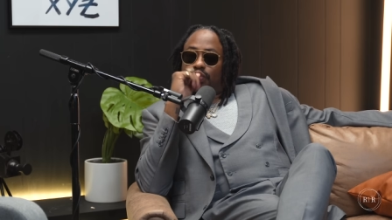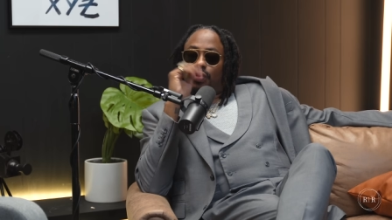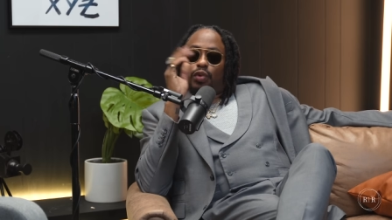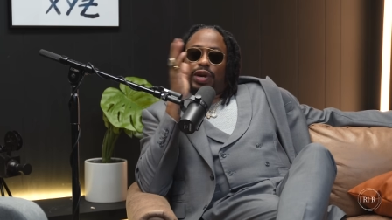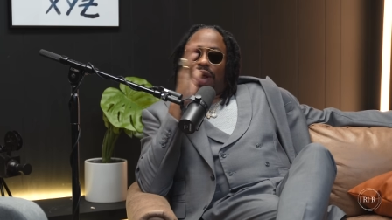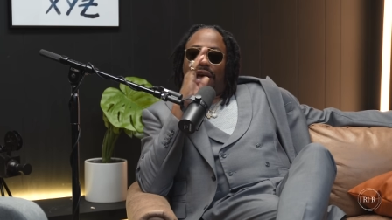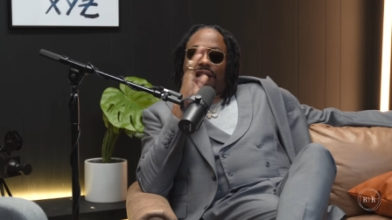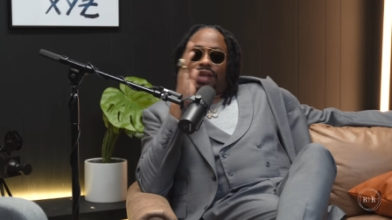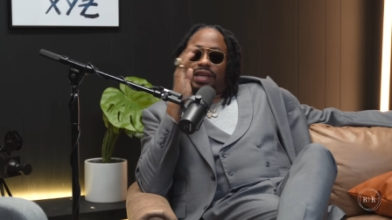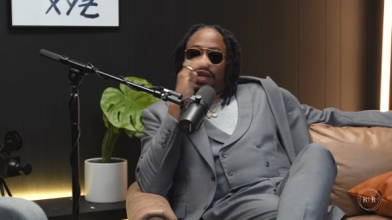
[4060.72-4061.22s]
More of
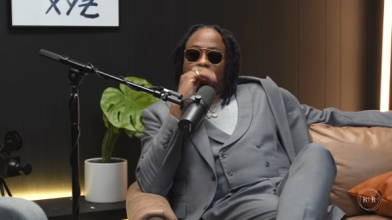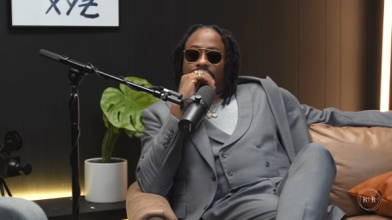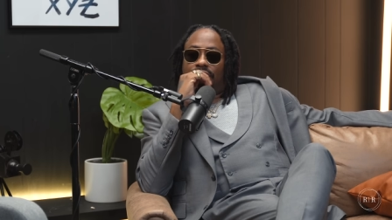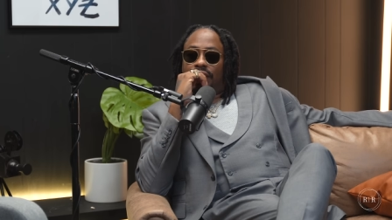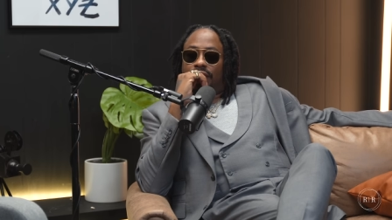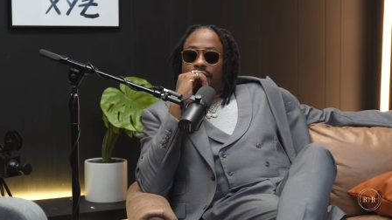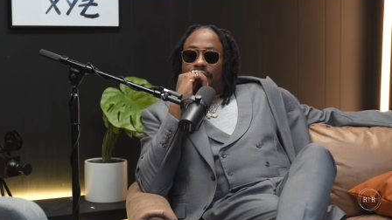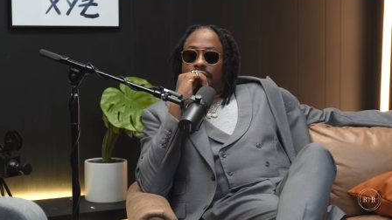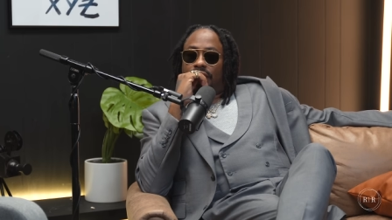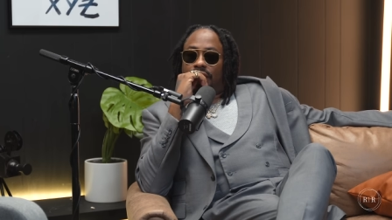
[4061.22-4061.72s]
that than
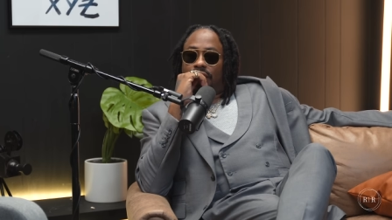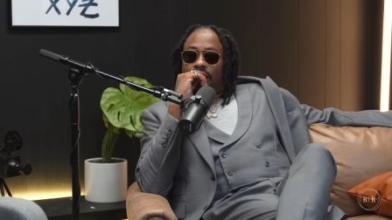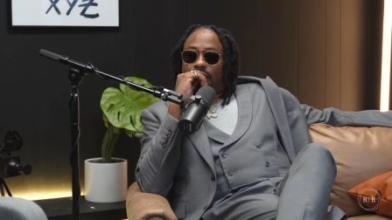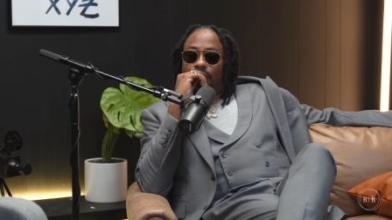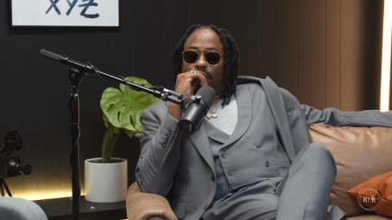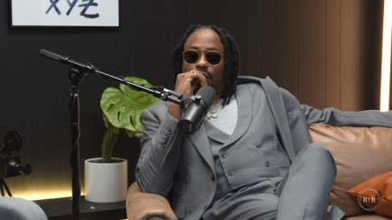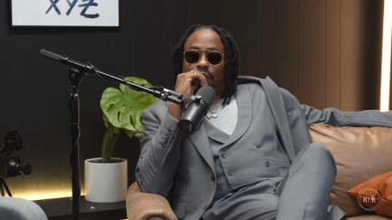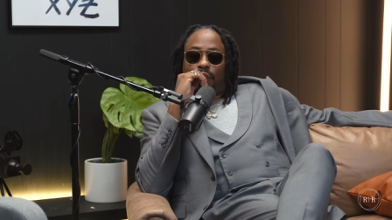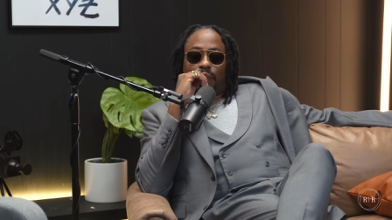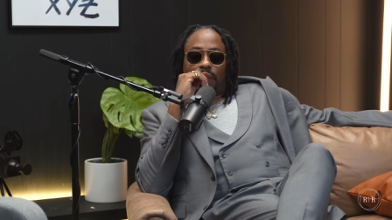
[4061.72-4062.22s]
anything. You
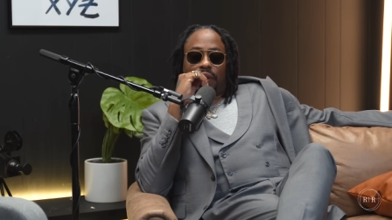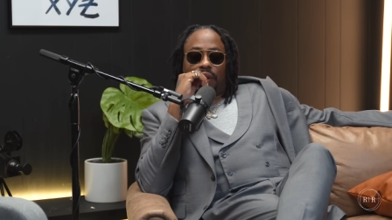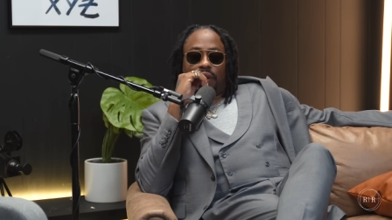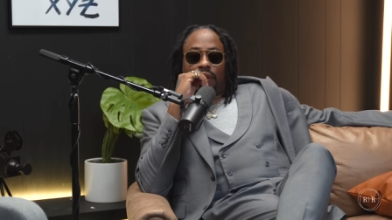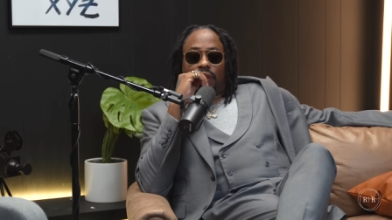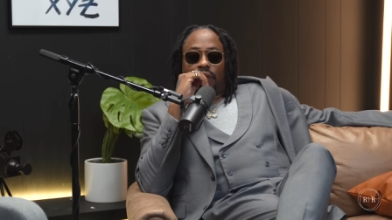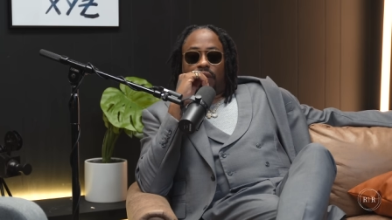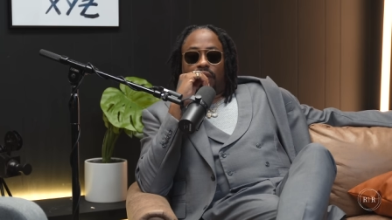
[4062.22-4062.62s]
know what I mean?